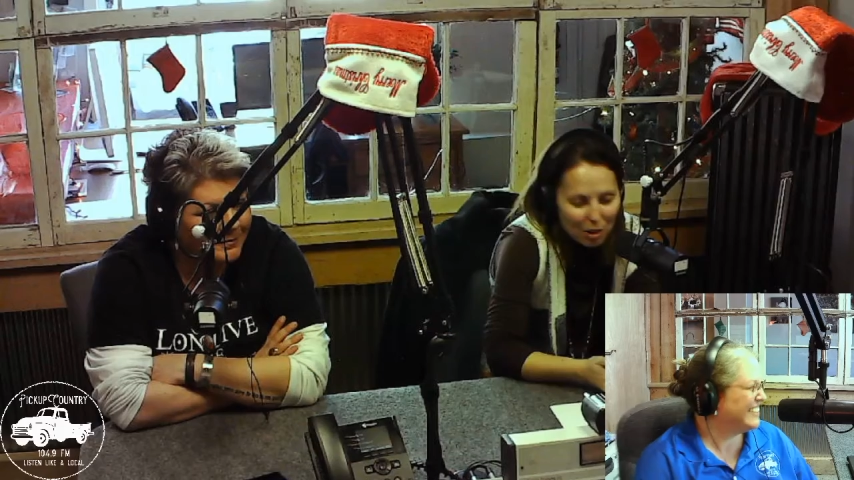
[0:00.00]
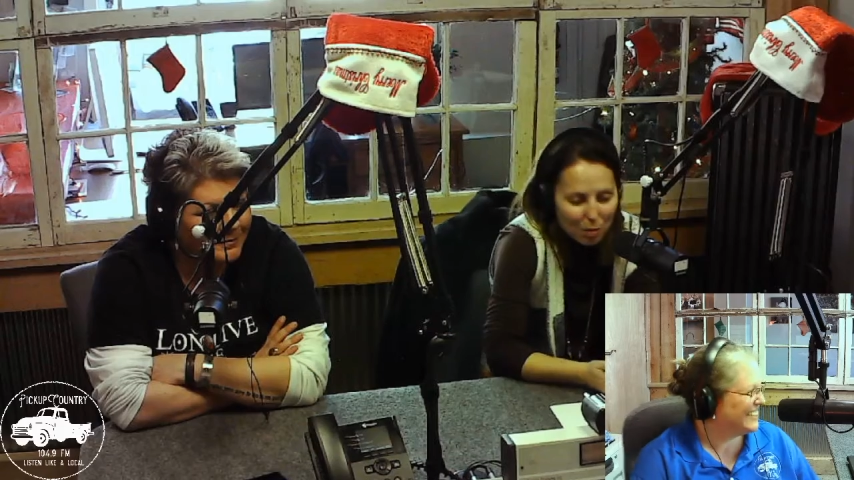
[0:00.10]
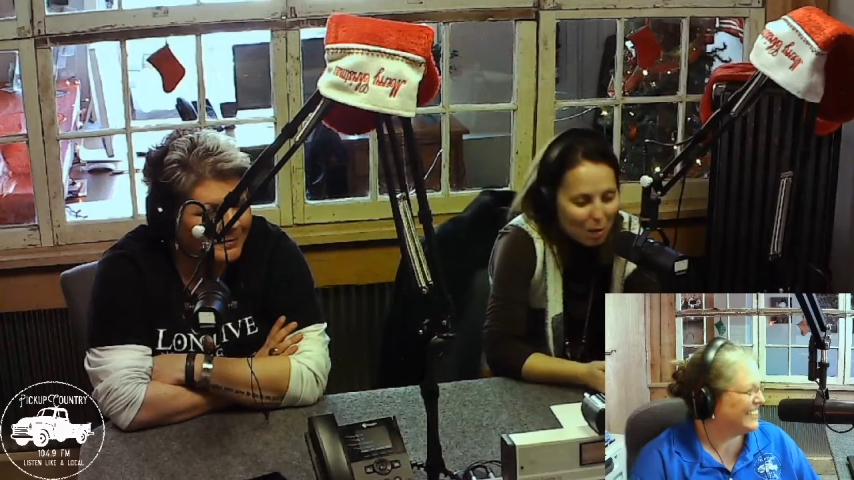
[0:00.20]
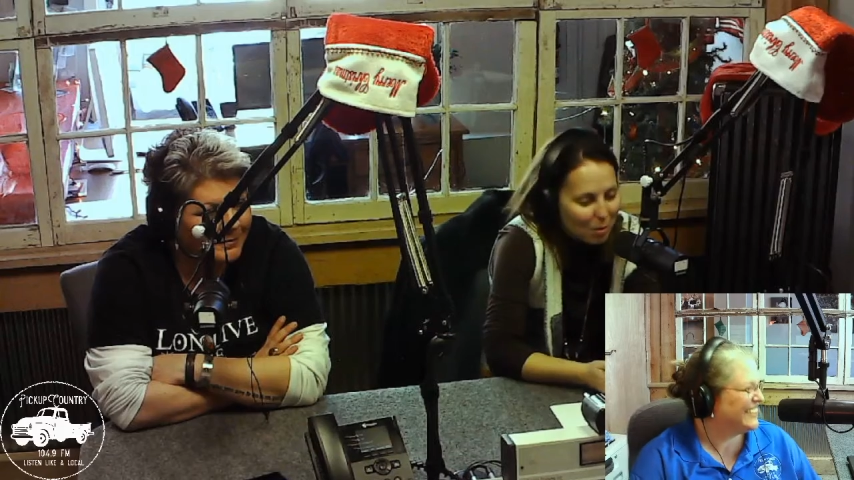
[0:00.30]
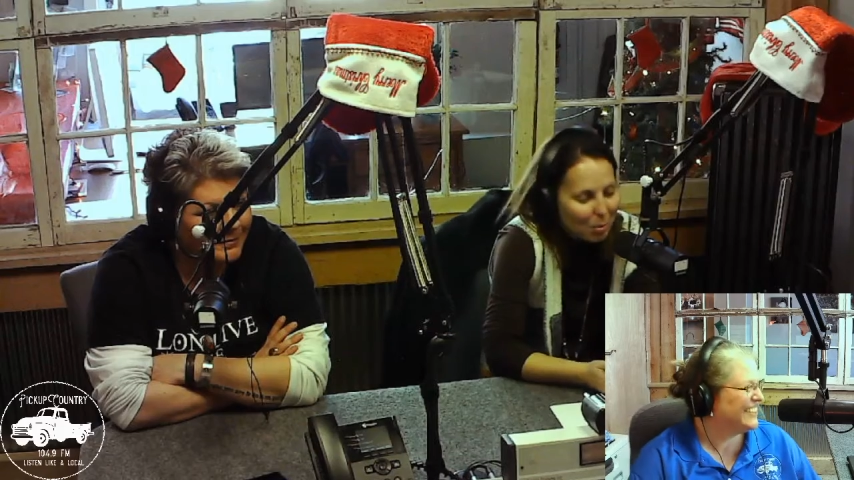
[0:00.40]

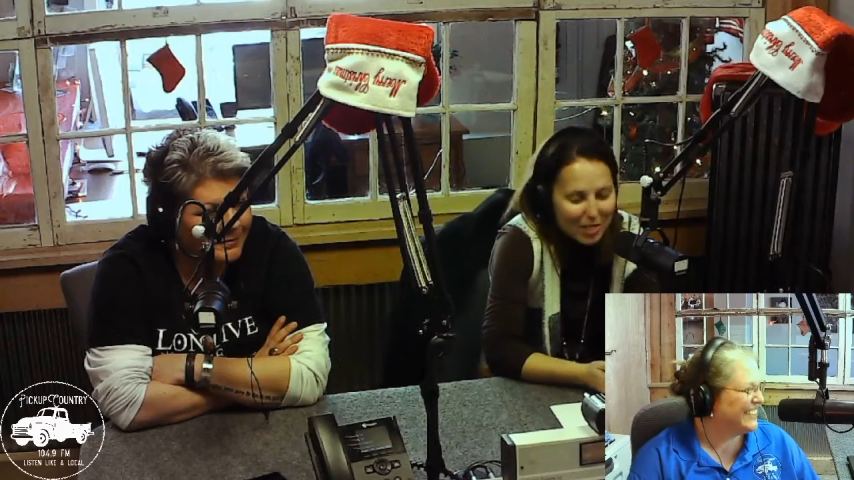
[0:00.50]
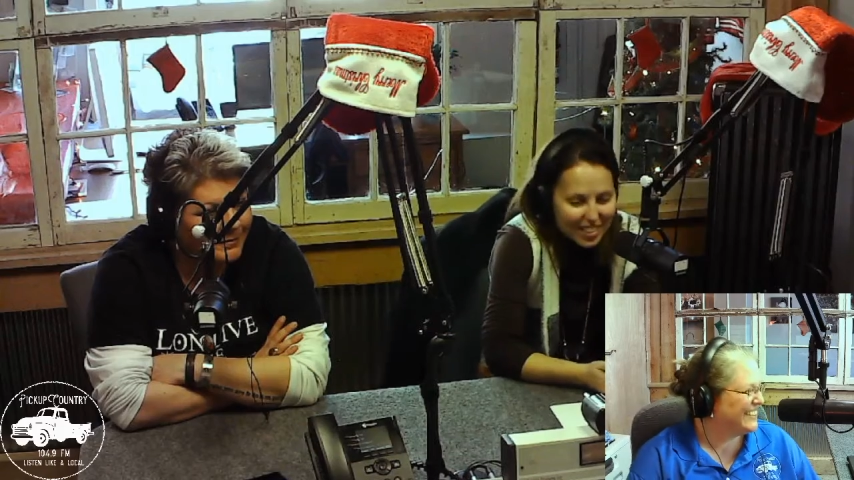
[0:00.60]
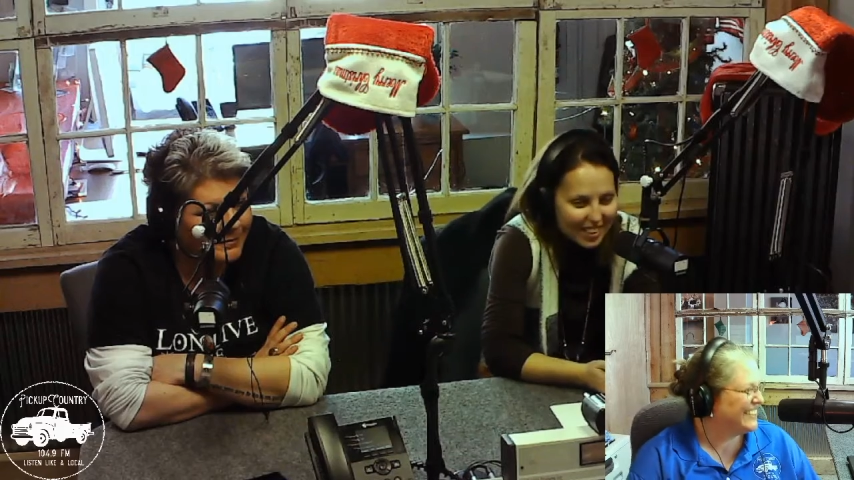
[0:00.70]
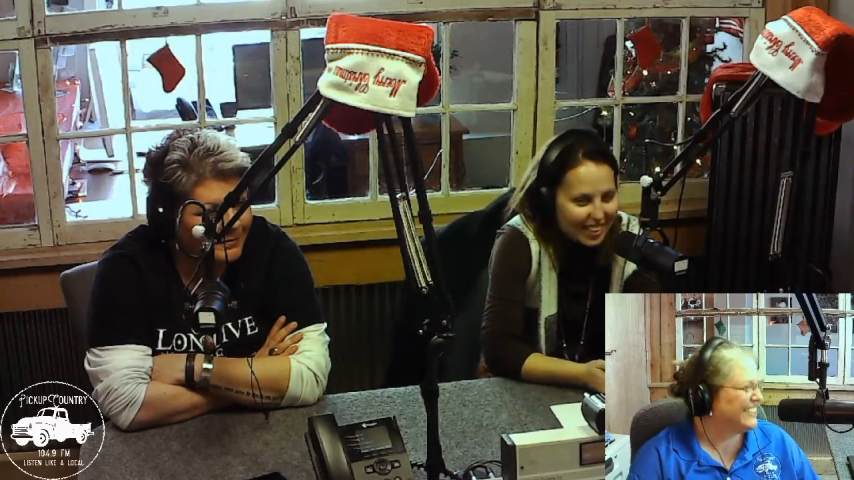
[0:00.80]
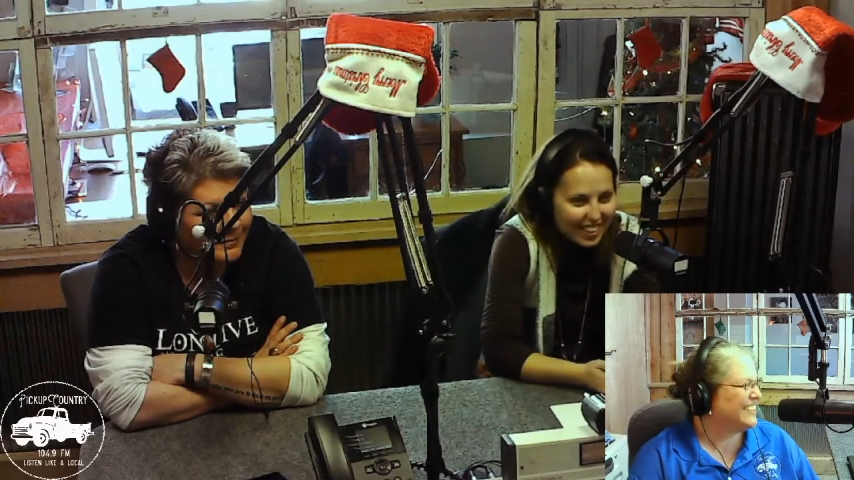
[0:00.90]
probably be
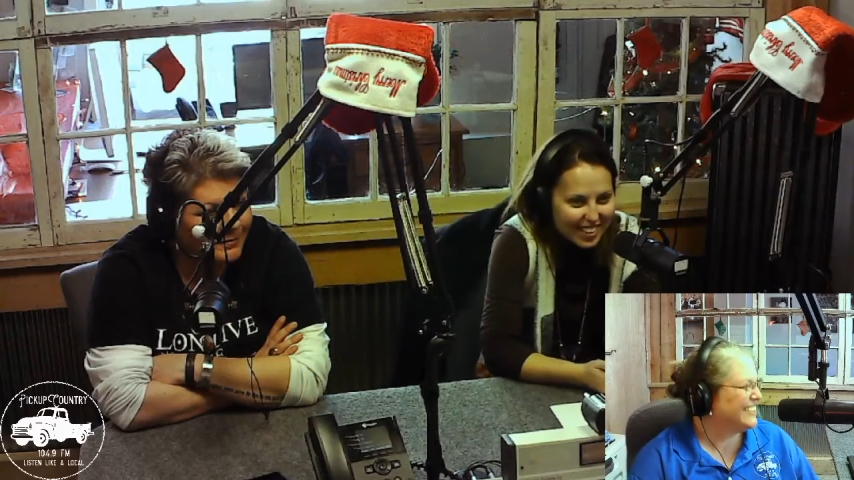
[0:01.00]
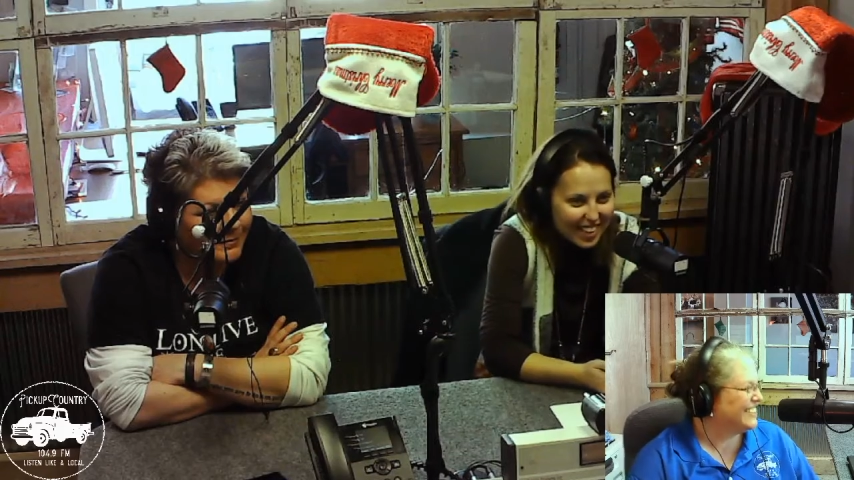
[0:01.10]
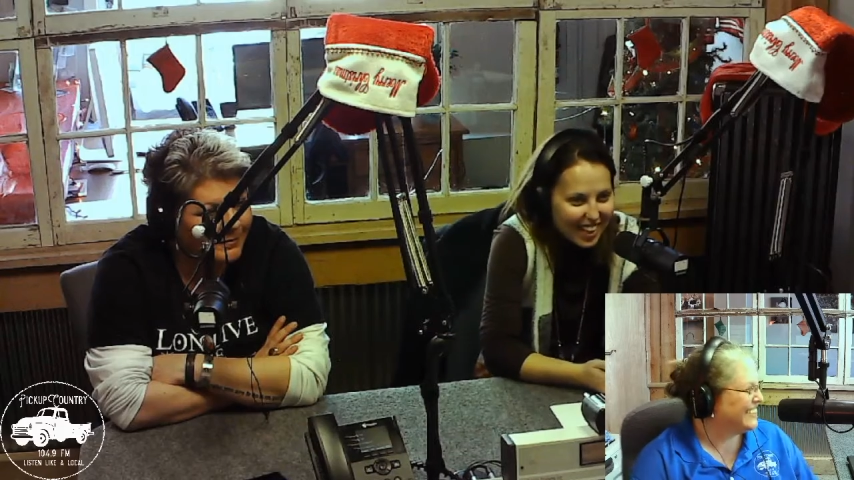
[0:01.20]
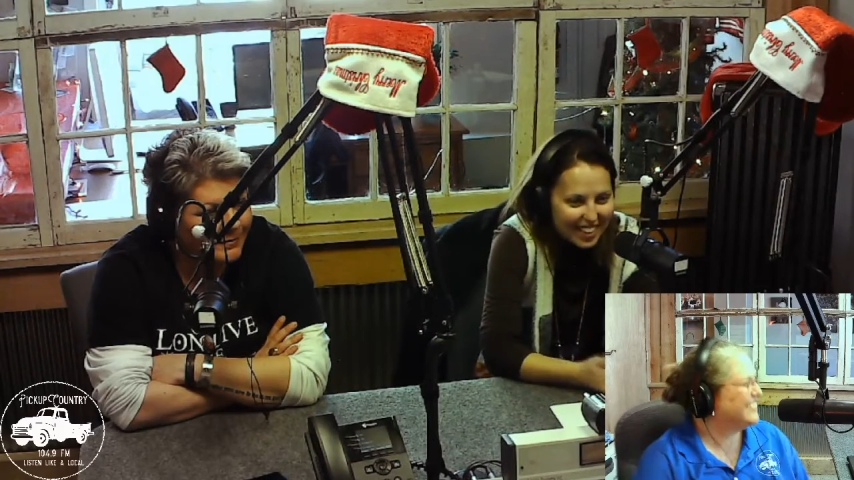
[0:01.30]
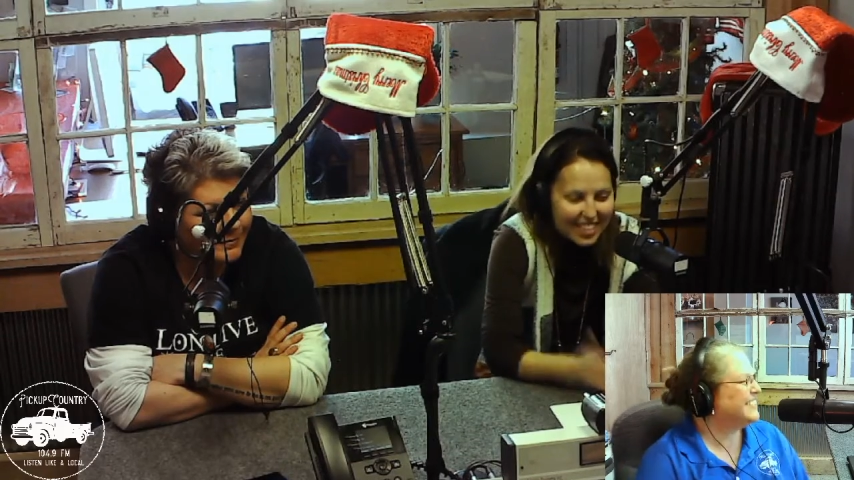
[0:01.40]
sitting outside.